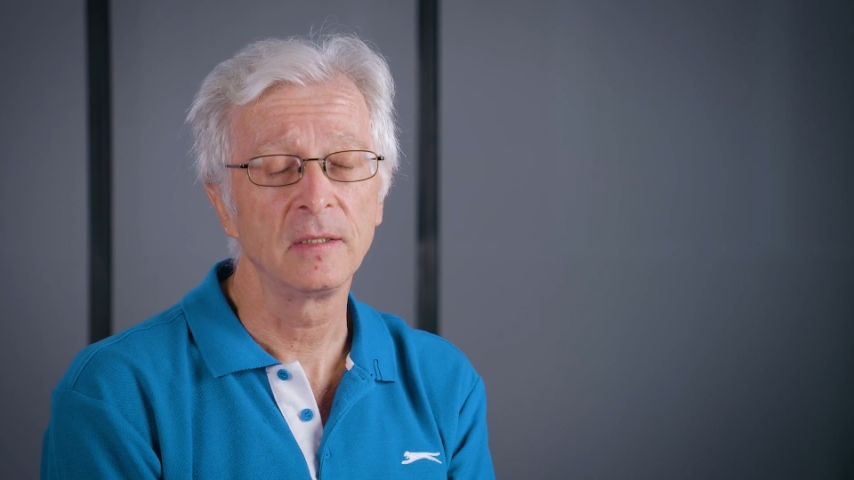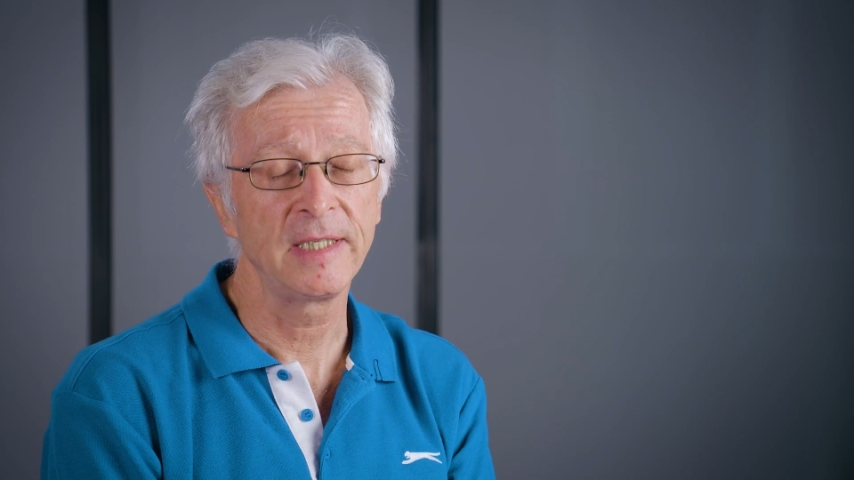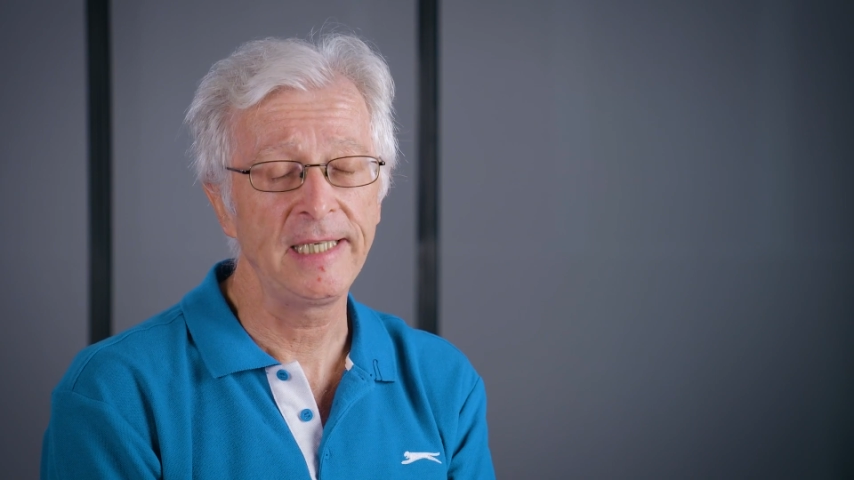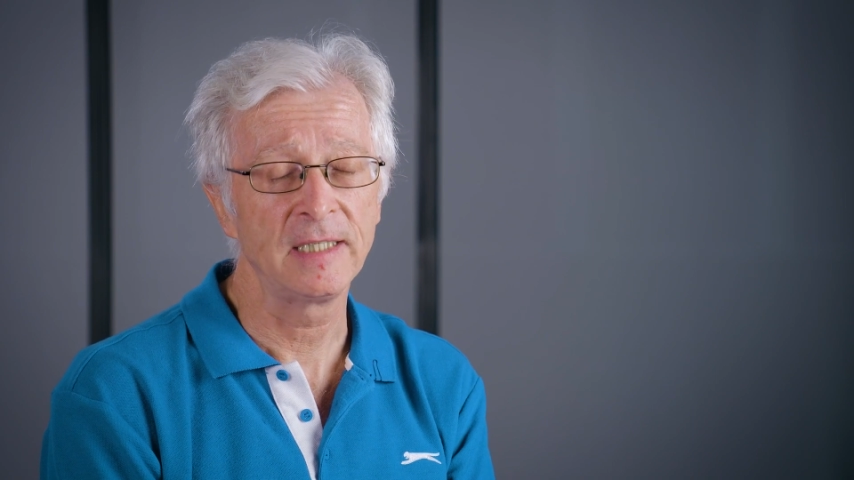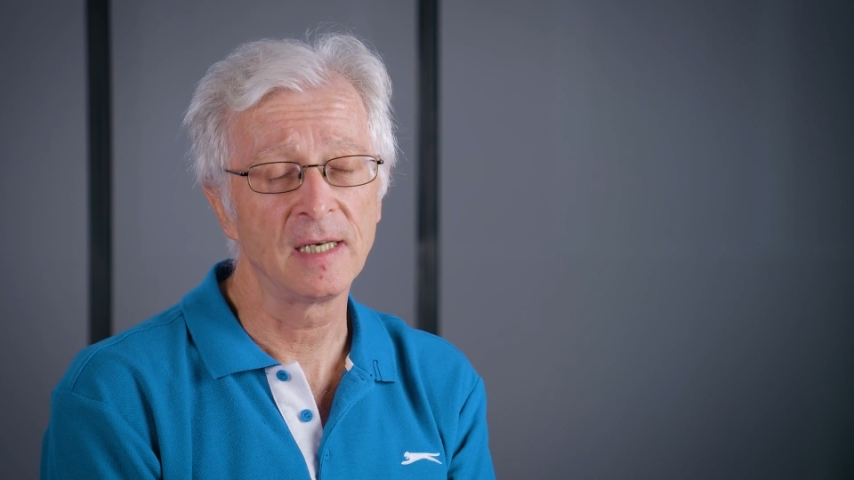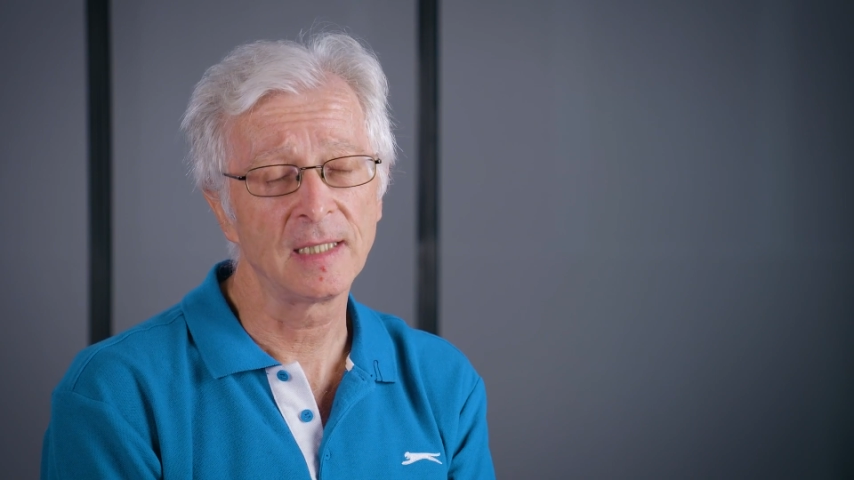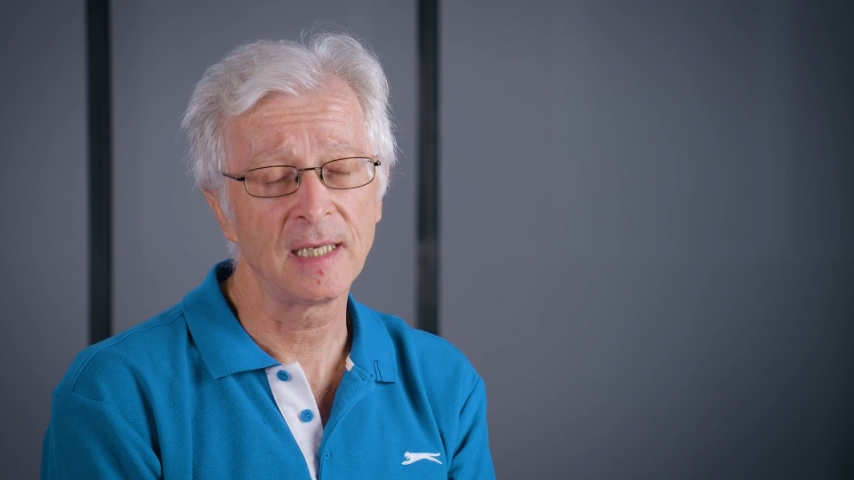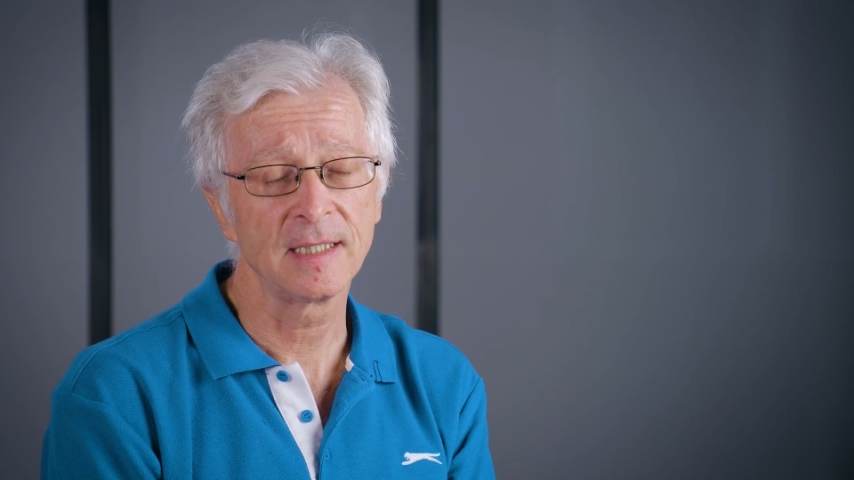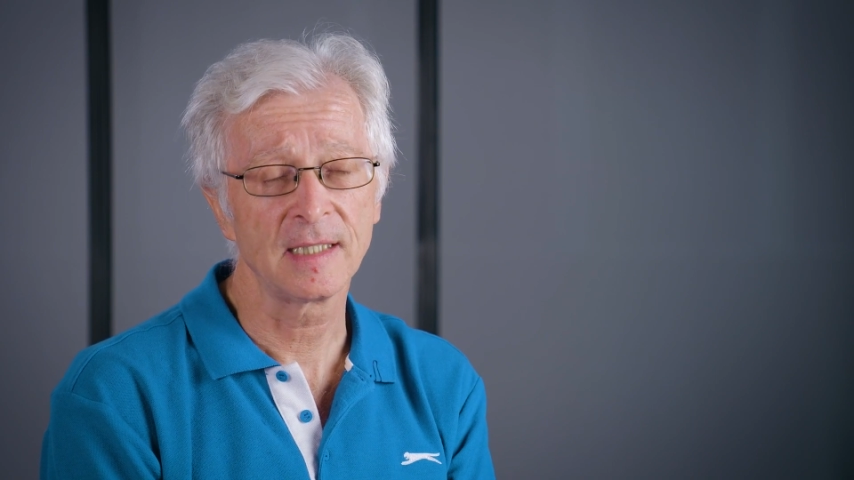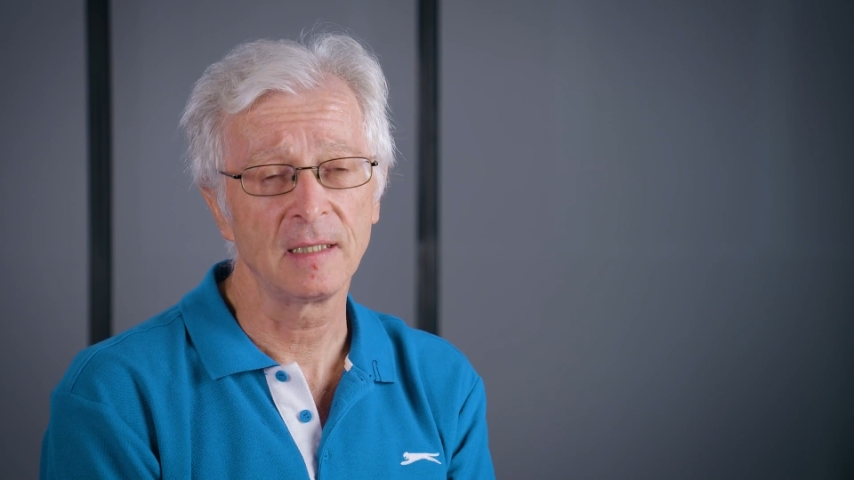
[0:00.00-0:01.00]
the
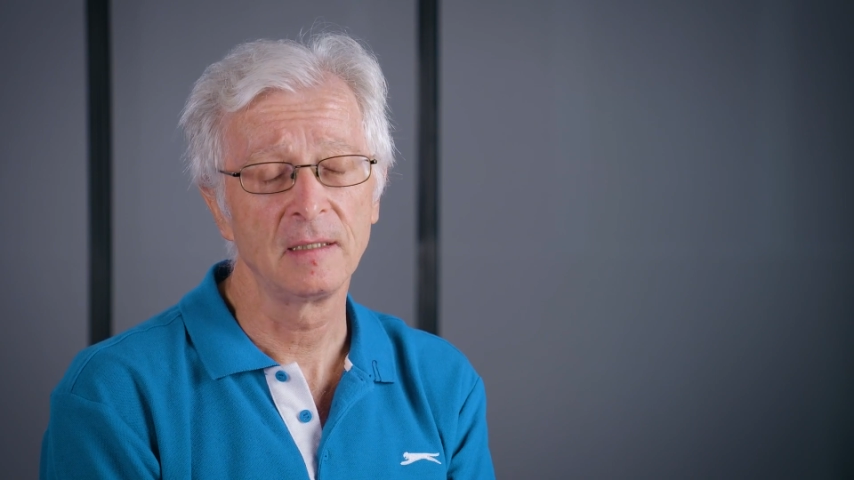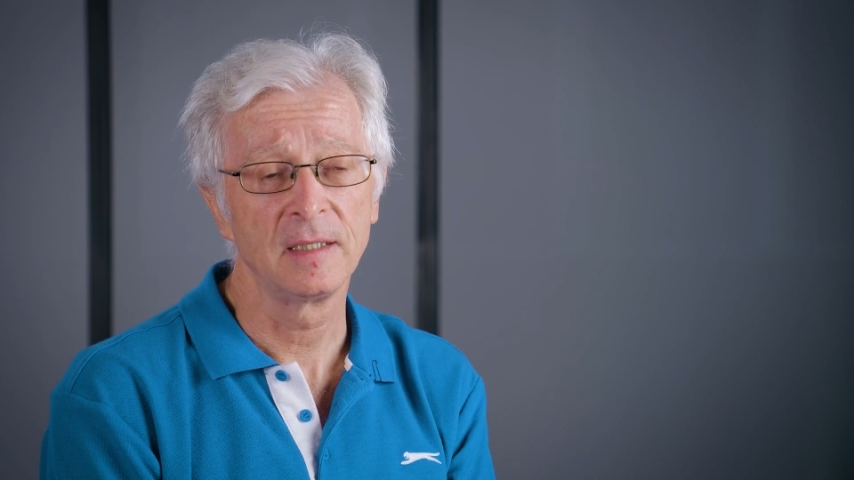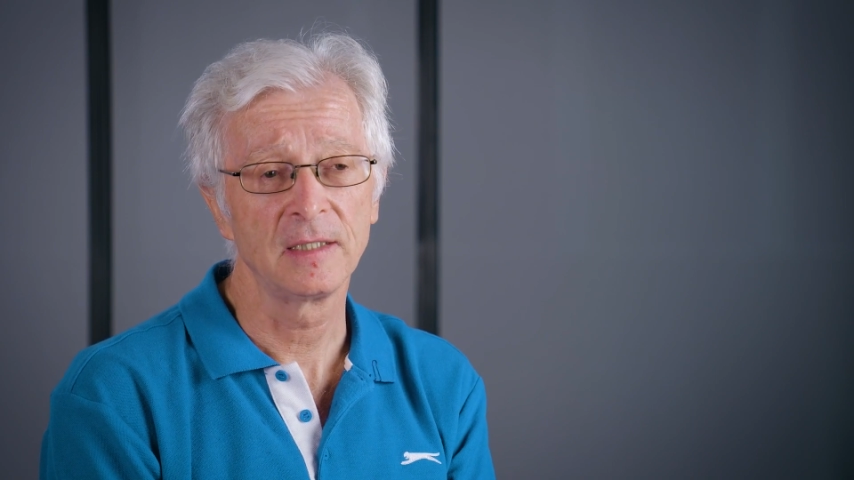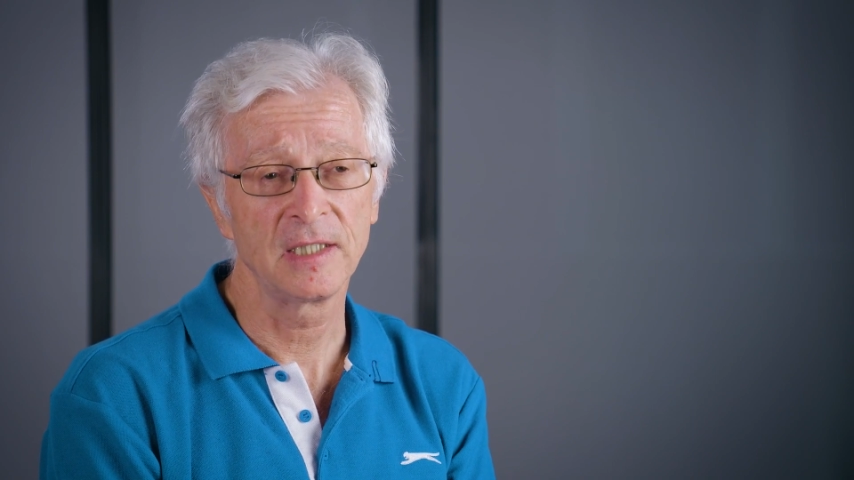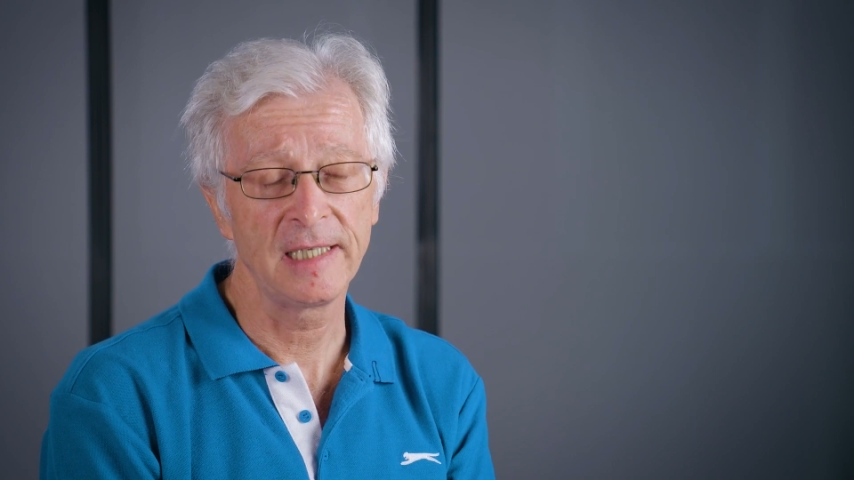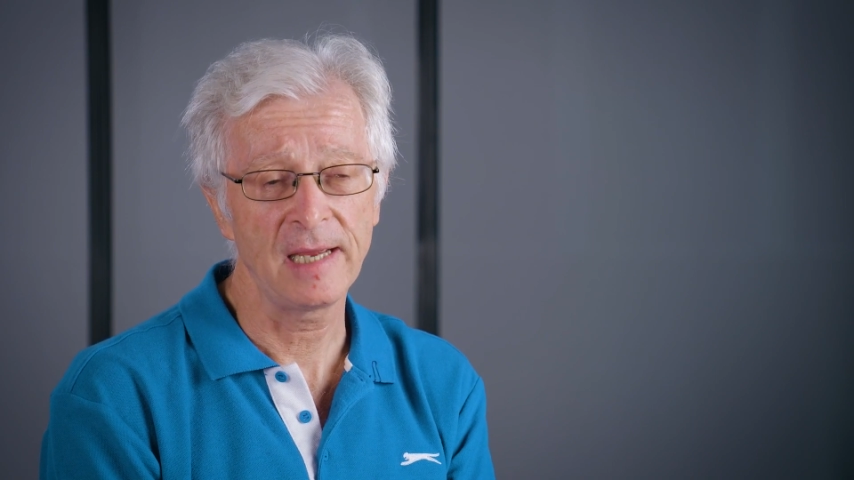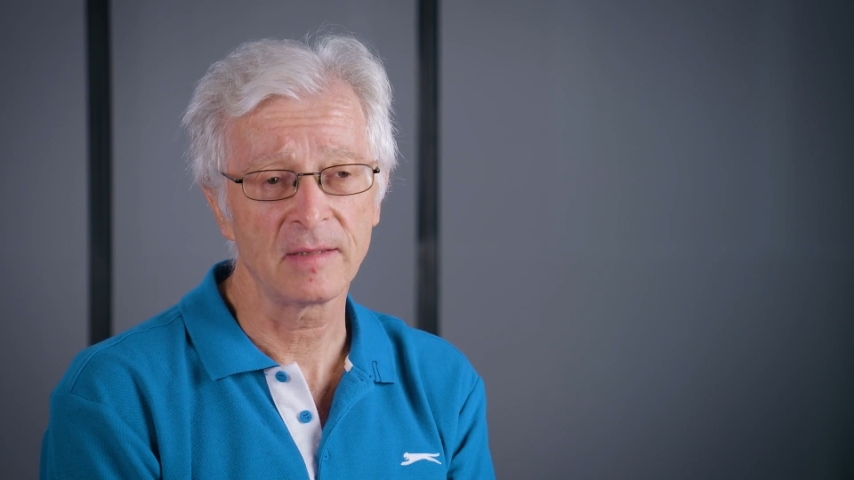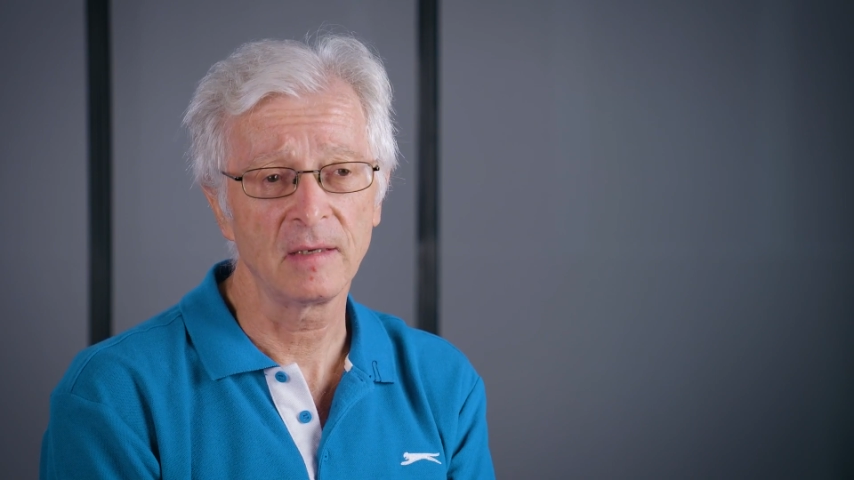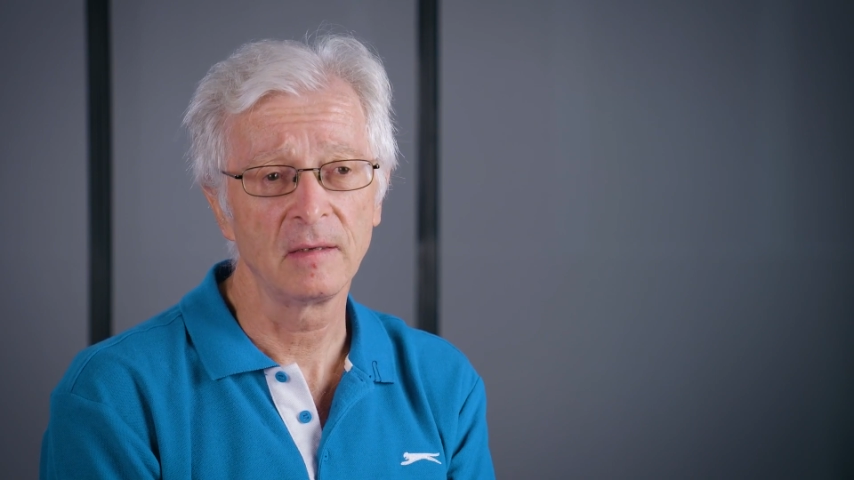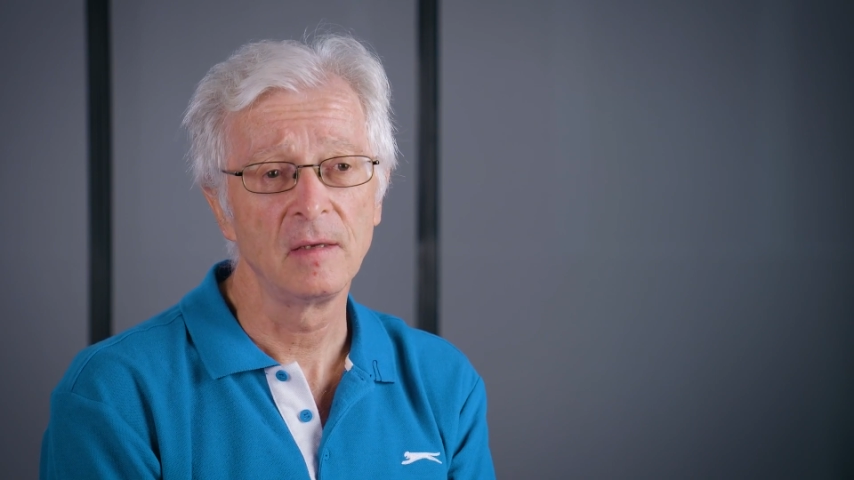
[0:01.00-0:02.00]
dialyzer
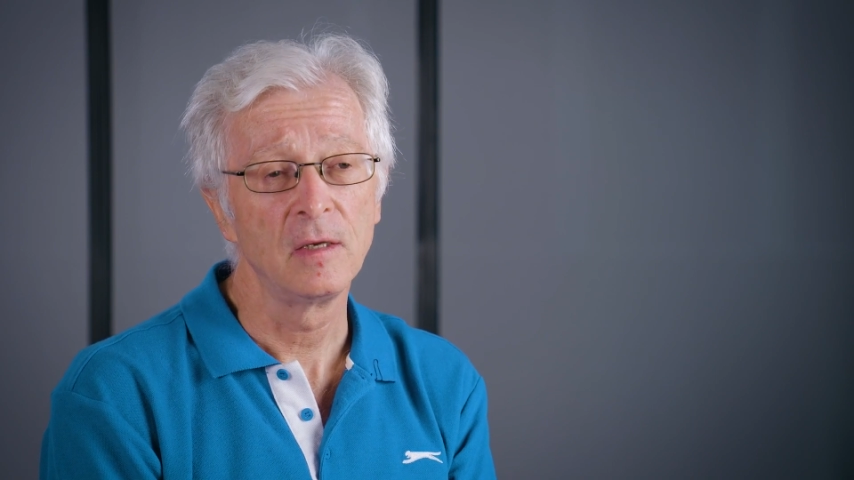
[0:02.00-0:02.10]
together,